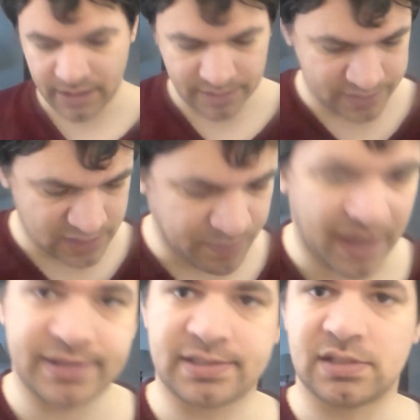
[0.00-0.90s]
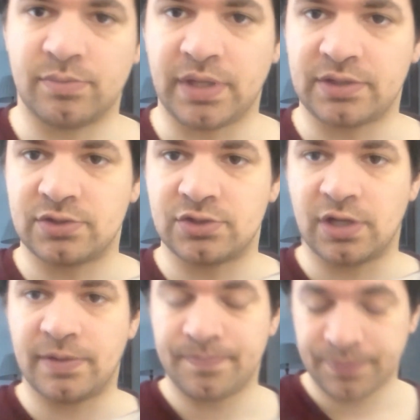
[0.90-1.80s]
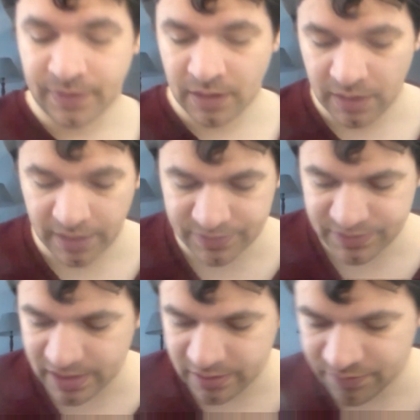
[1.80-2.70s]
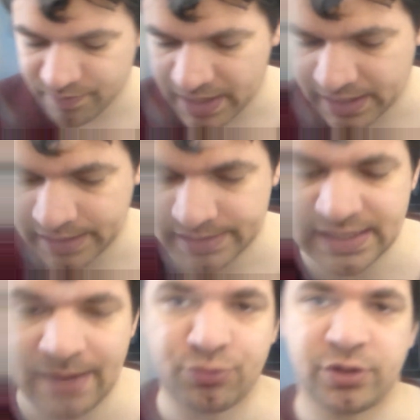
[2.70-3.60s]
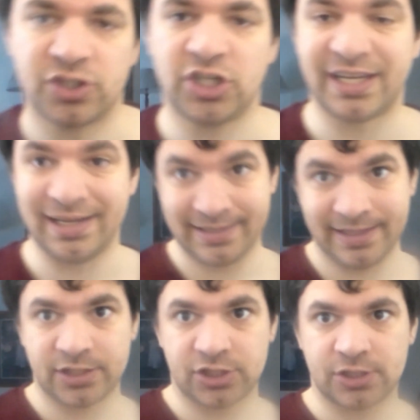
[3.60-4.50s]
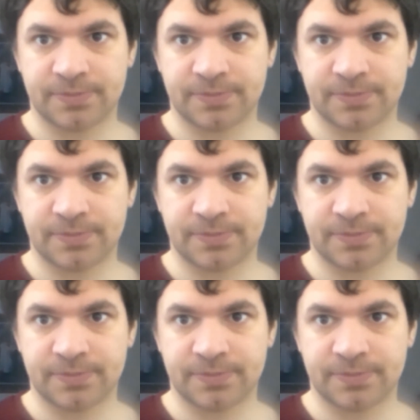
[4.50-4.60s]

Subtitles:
and spice mixture, instead of making a separate chicken dish,